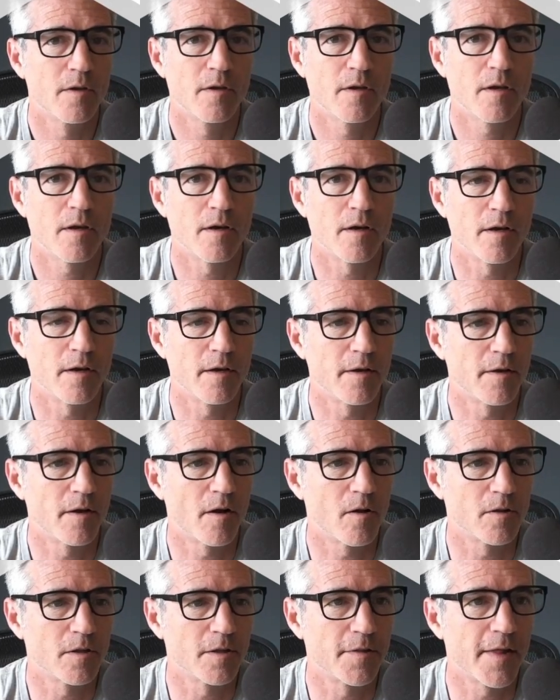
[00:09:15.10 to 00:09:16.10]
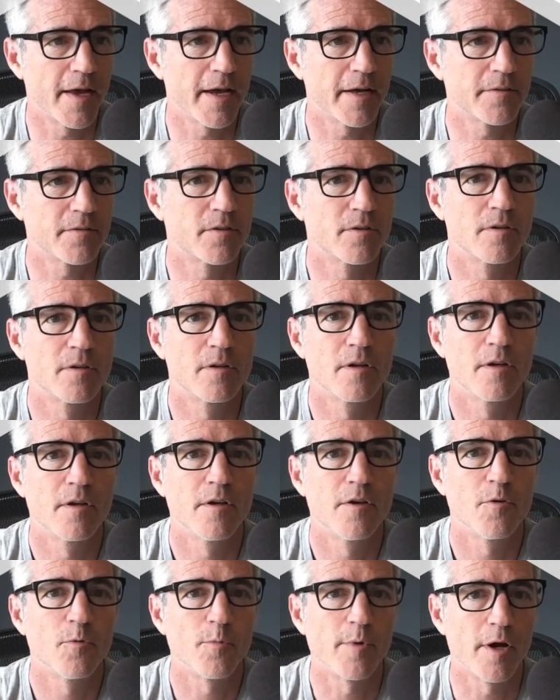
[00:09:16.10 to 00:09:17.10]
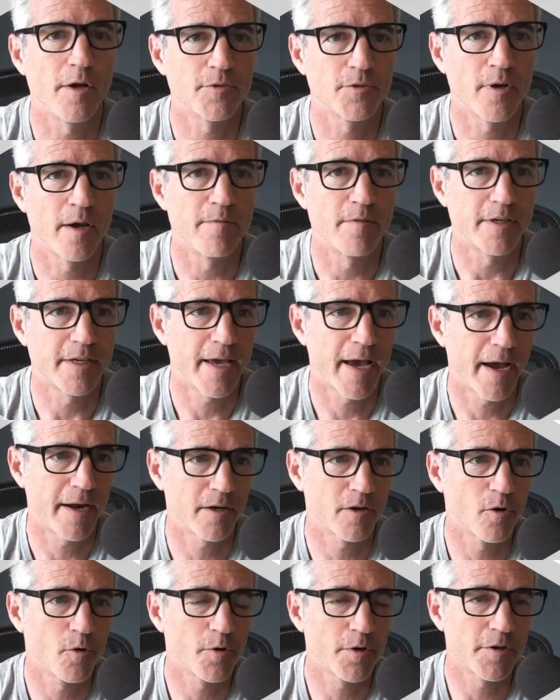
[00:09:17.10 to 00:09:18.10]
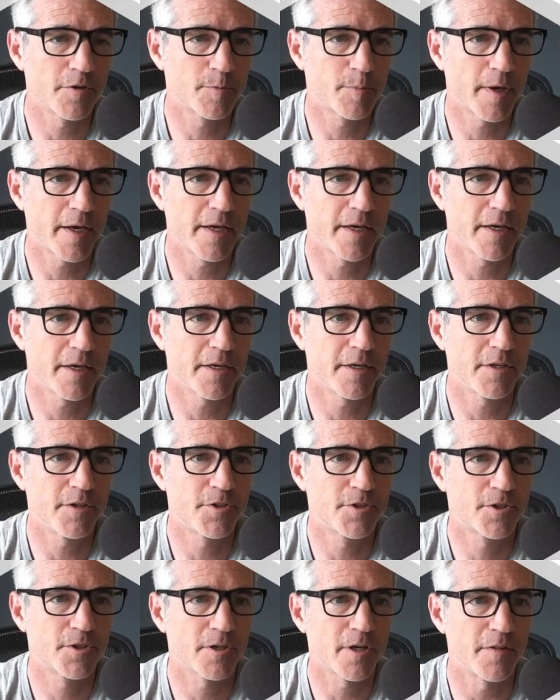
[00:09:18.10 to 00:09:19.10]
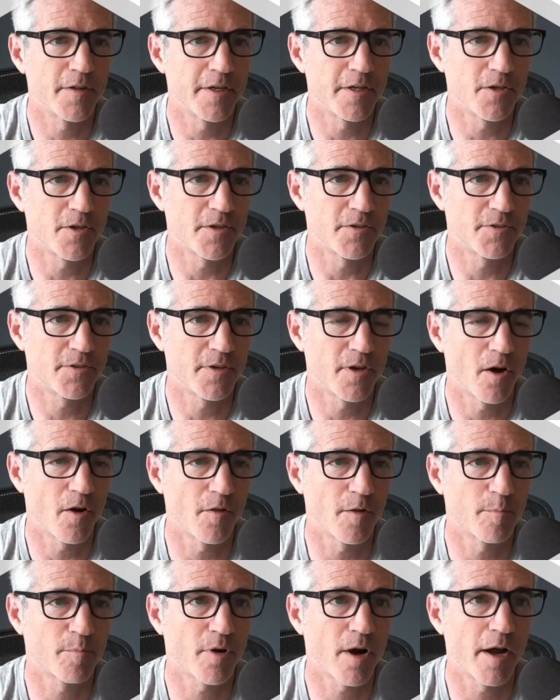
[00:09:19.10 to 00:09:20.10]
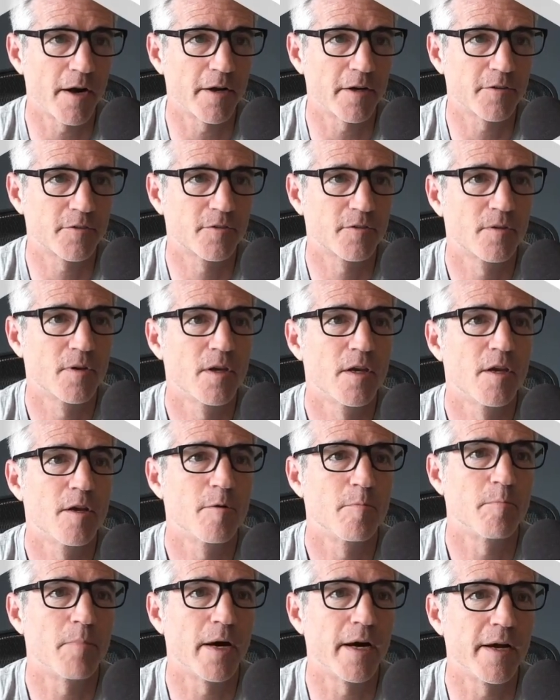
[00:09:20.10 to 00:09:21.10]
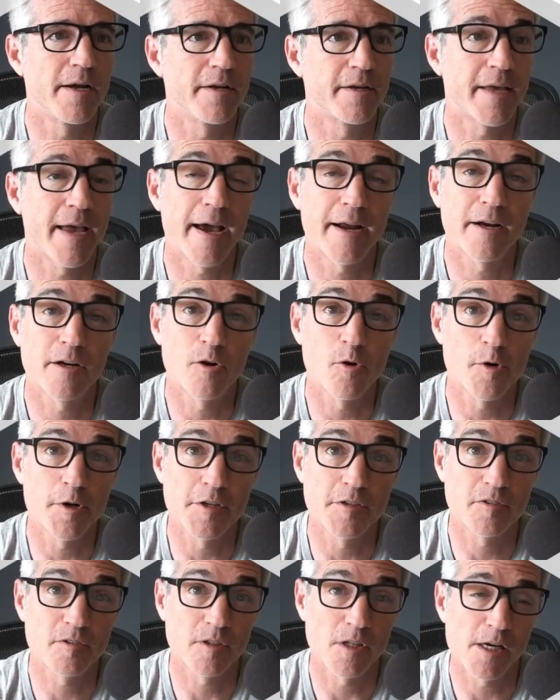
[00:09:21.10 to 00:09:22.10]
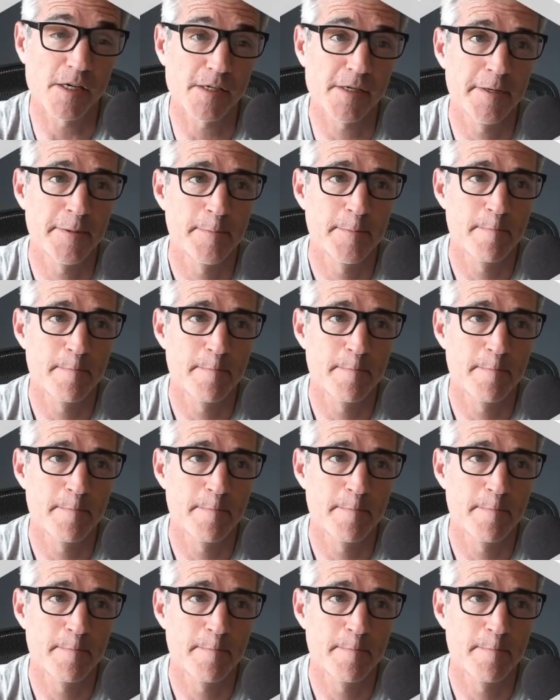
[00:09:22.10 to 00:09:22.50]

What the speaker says: all of that. We also have a categories page, and then you can see all the products by category slug.